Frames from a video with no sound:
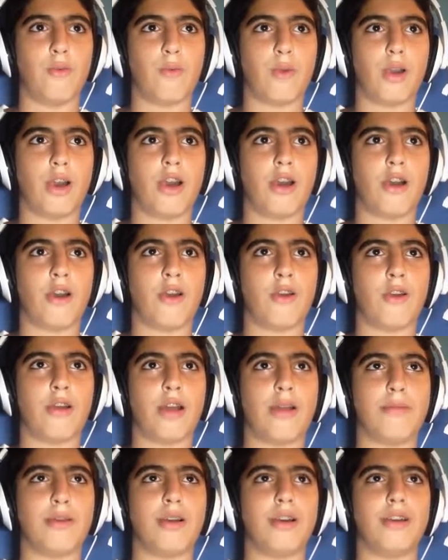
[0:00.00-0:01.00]
Whoa,
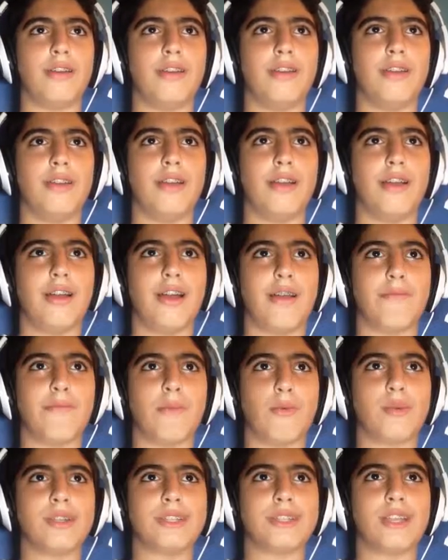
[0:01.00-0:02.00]
I'm a,
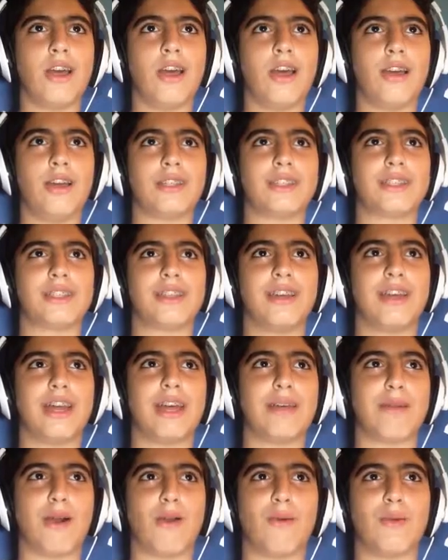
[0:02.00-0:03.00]
I'm a wizard,
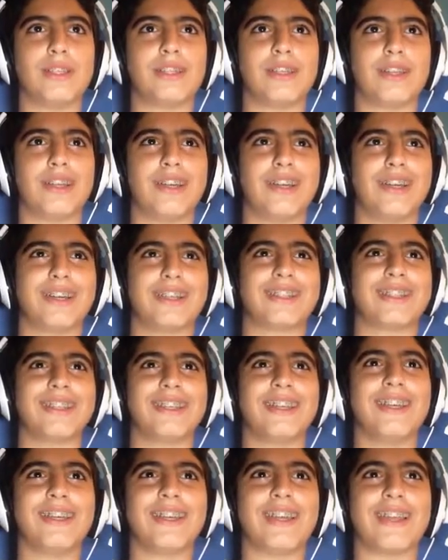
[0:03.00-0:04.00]
I'm a wizard.
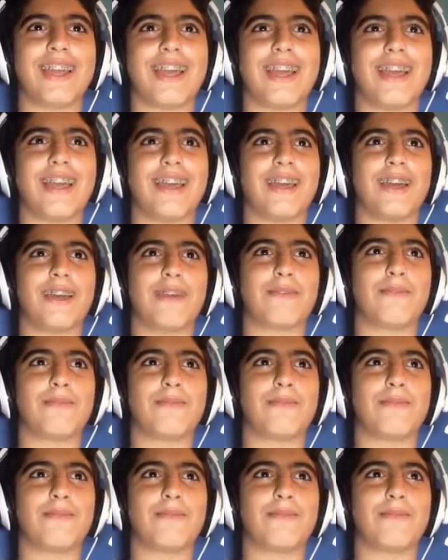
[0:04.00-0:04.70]
Yeah,